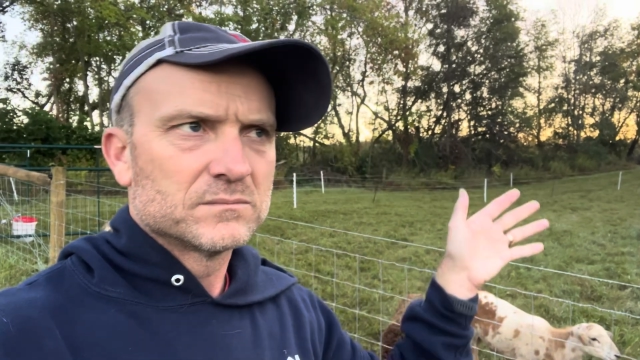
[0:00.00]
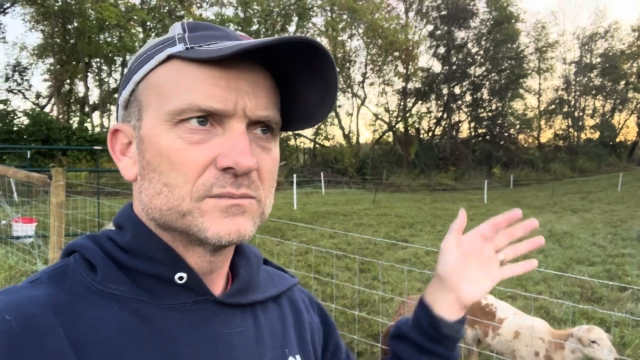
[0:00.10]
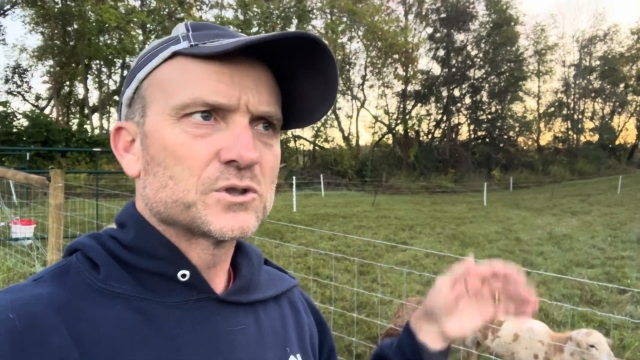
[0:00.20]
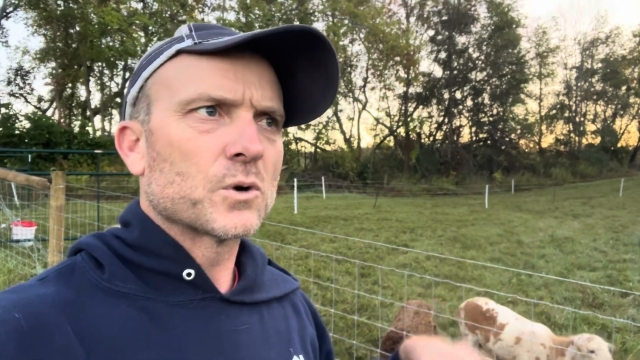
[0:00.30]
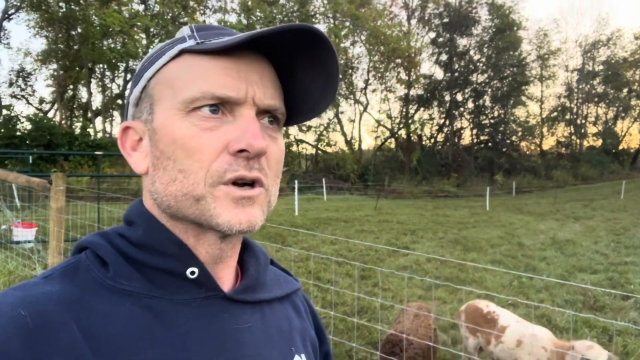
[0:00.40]

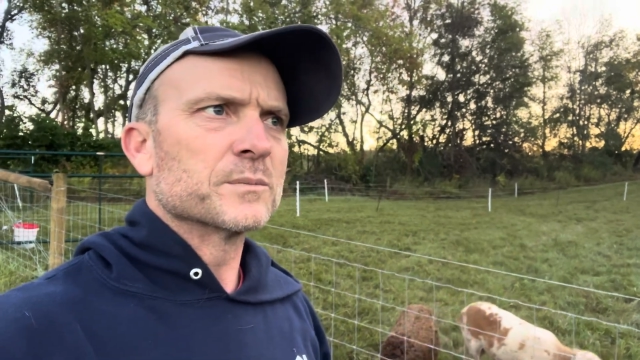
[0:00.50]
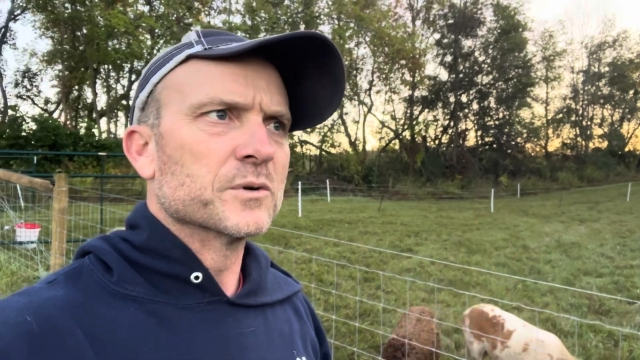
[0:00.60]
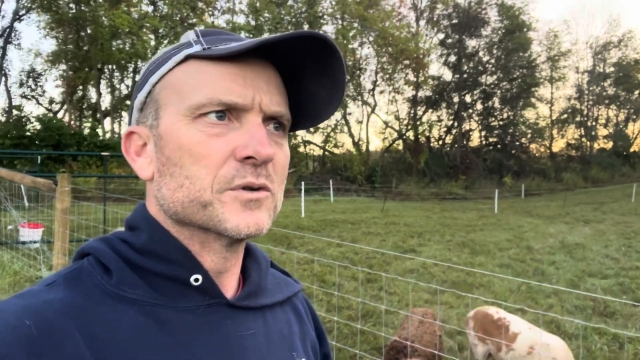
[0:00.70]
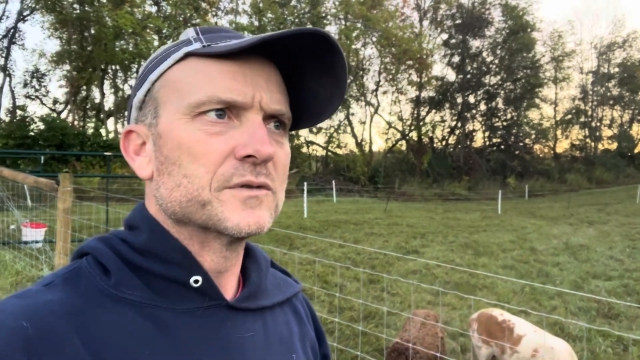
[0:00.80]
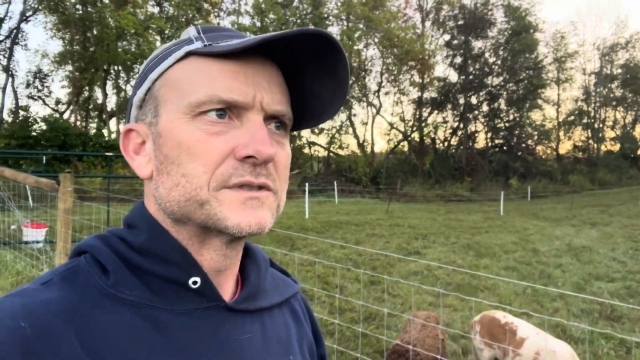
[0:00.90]
shorter
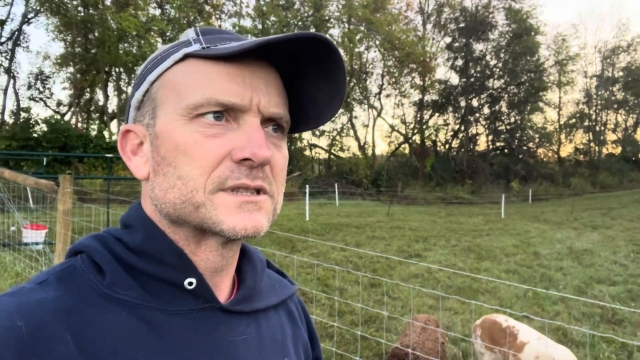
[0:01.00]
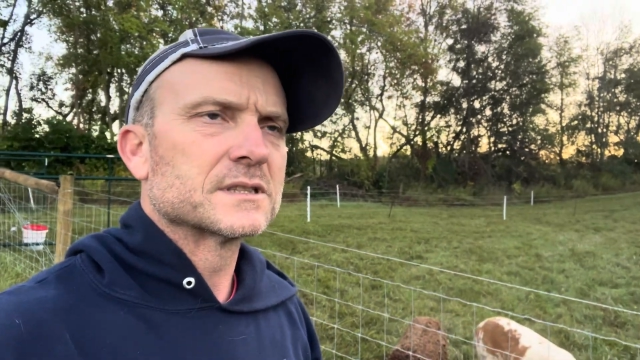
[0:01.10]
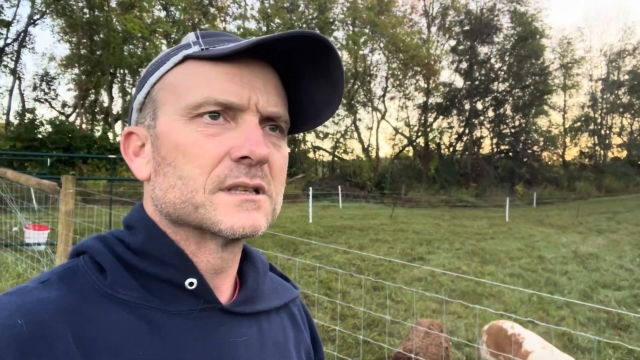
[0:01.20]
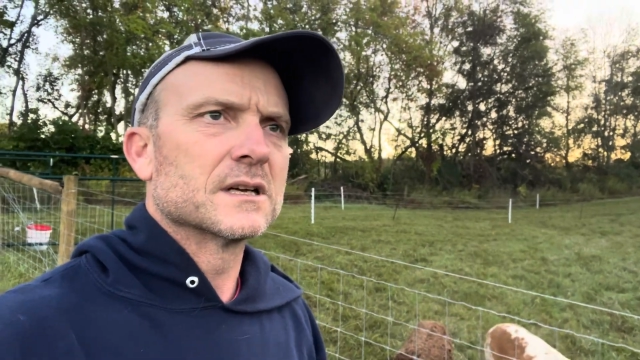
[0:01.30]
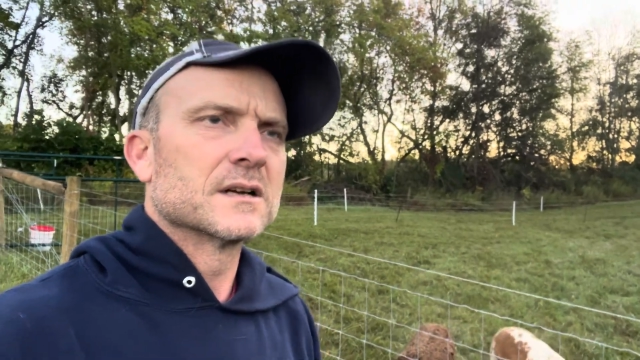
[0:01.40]
moves,
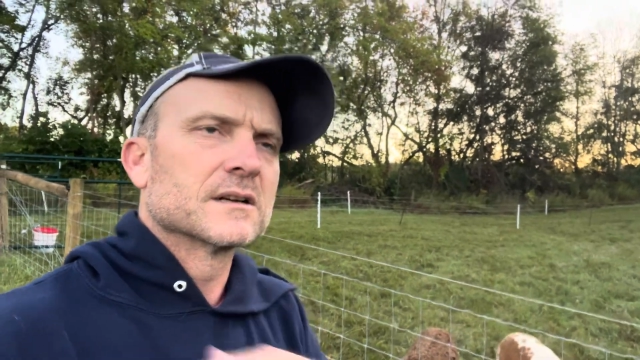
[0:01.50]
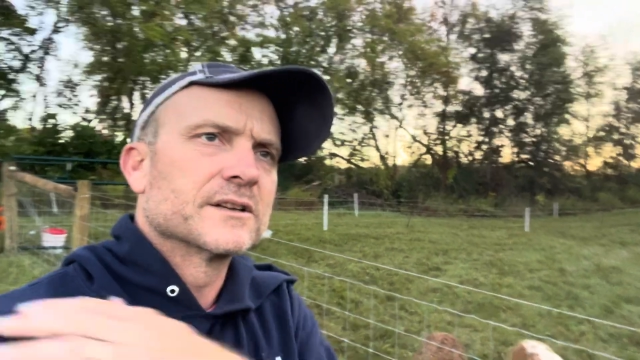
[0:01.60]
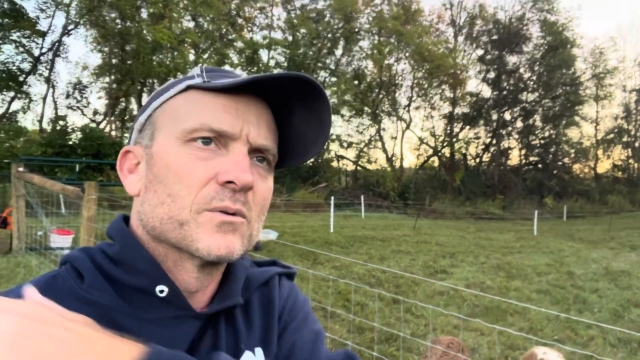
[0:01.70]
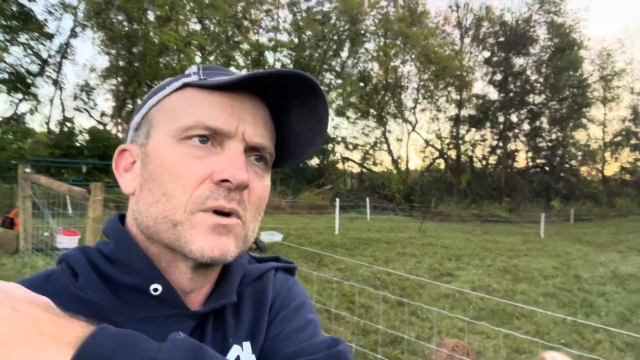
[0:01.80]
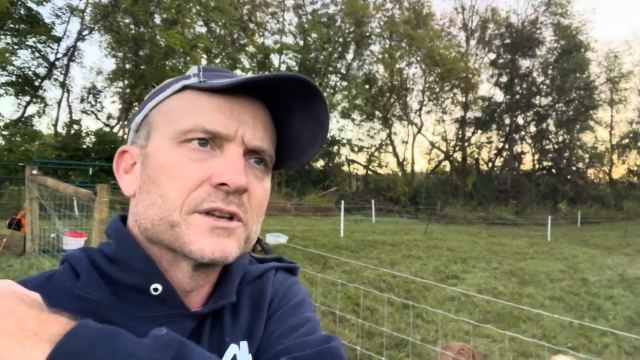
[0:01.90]

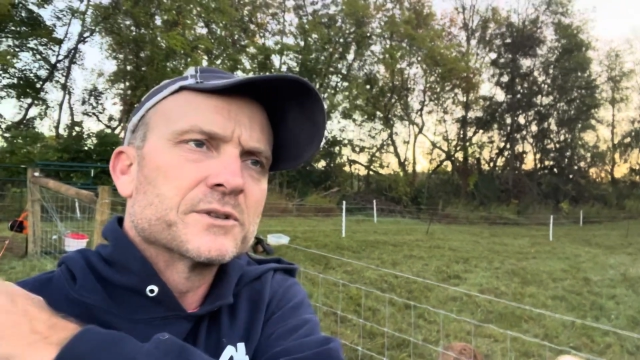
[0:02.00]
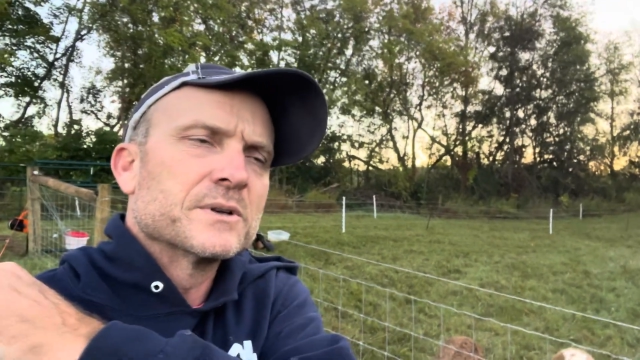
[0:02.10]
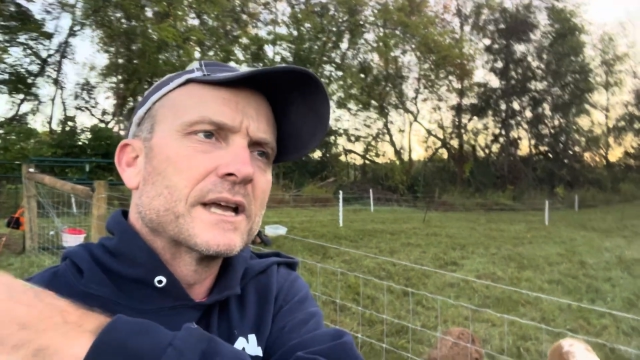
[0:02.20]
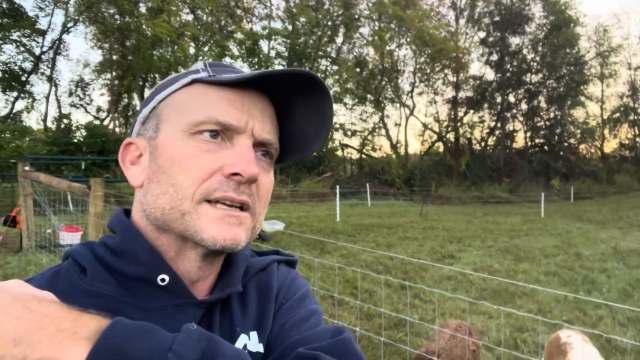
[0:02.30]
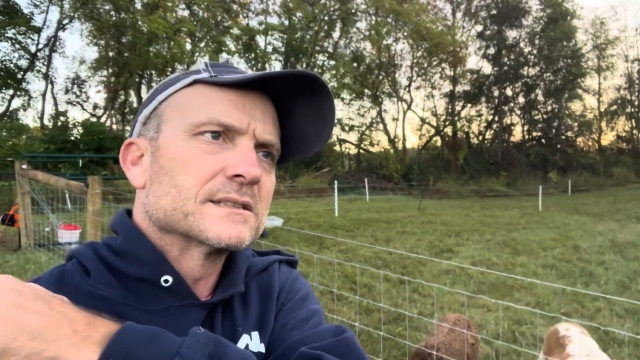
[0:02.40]
1 to 2
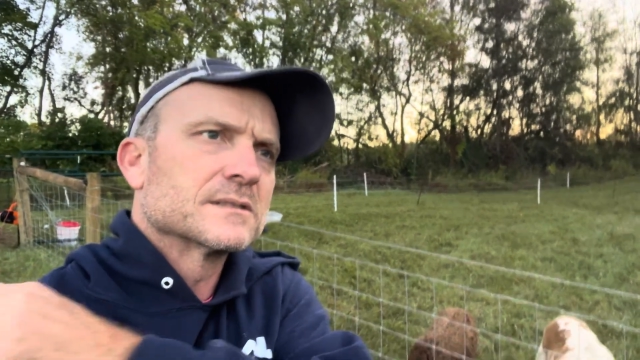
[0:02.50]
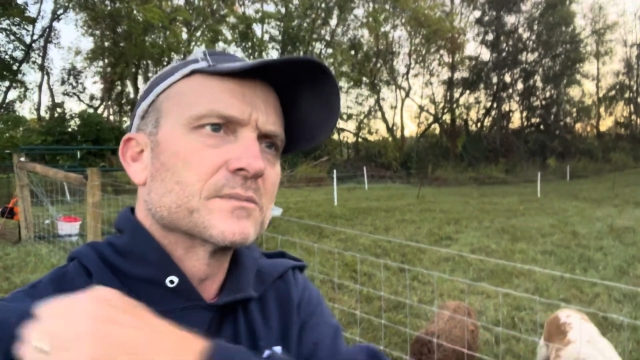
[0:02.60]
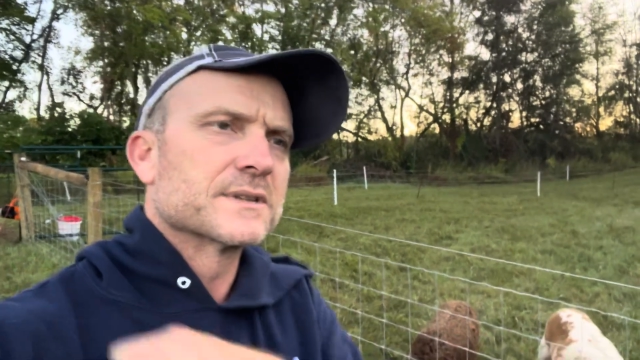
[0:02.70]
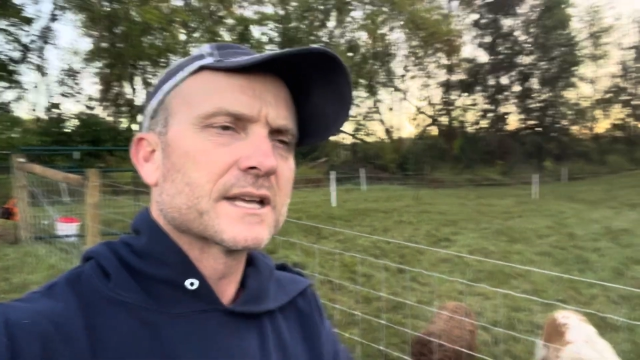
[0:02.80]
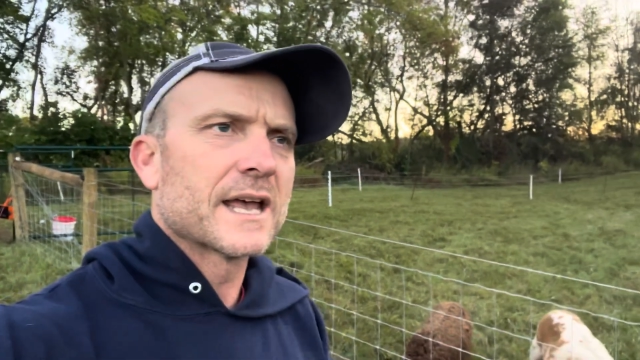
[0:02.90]
days
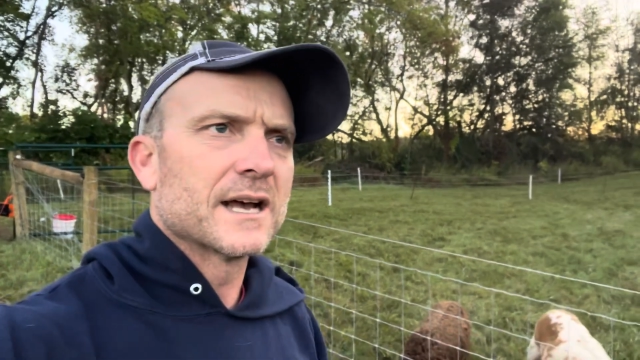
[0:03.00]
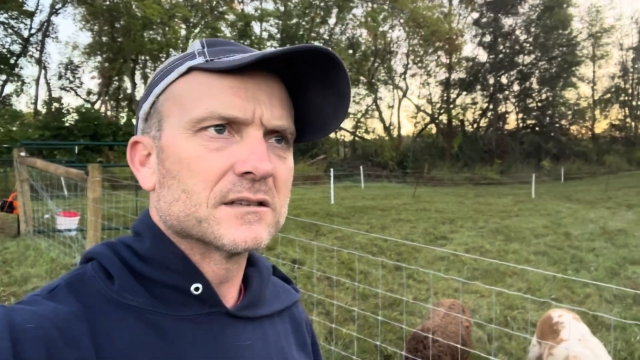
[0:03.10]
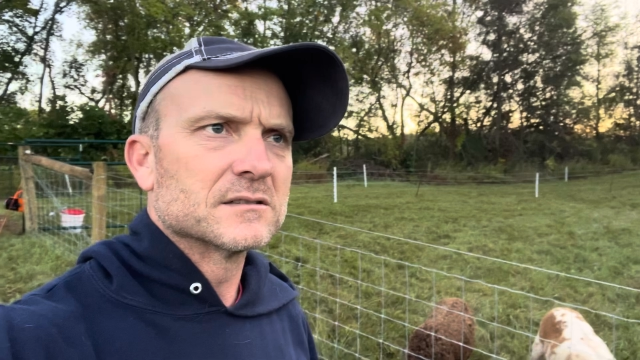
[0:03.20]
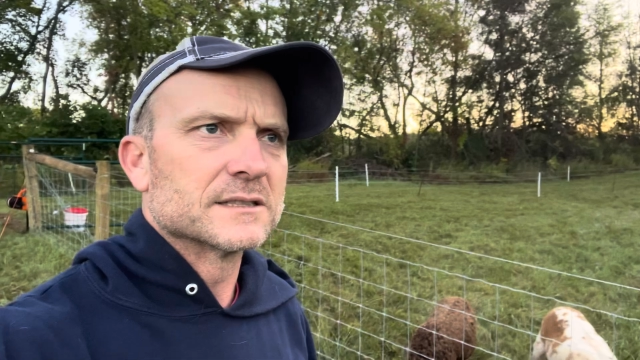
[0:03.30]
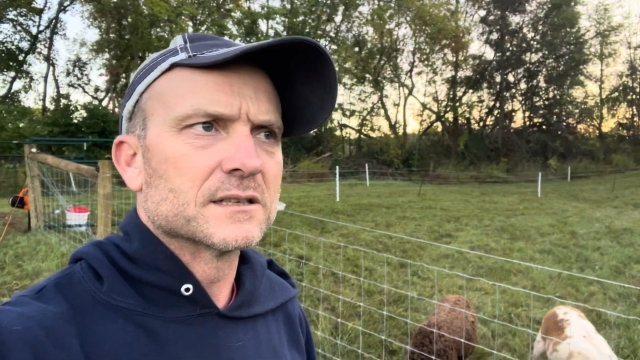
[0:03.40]
with the
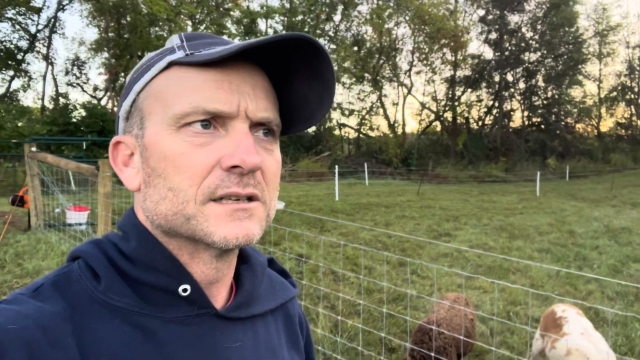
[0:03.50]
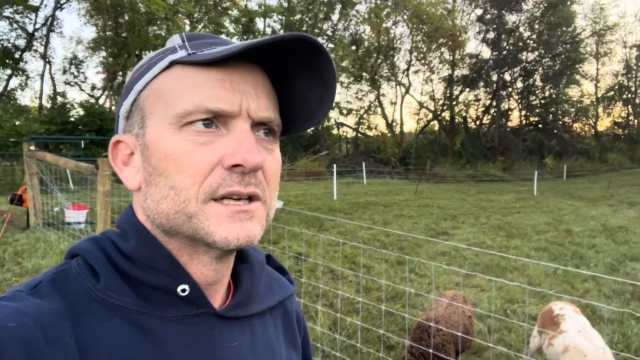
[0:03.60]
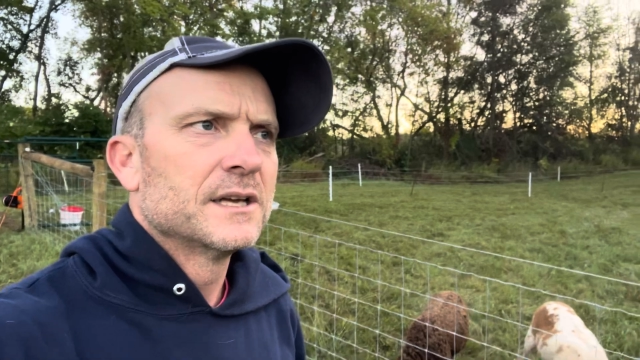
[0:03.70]
cattle and